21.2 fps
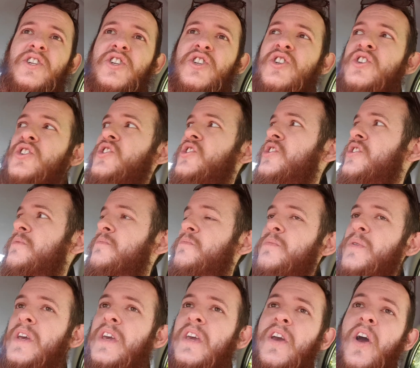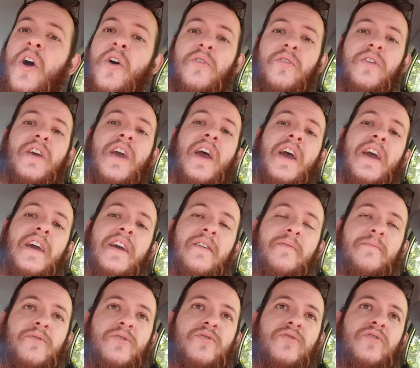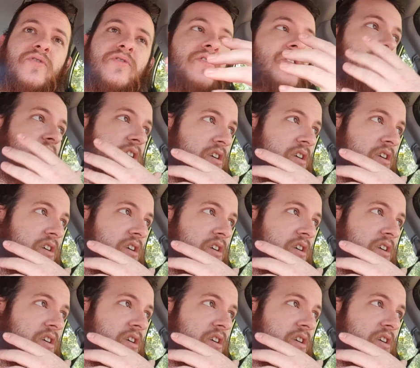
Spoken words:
should be okay, I'm sure.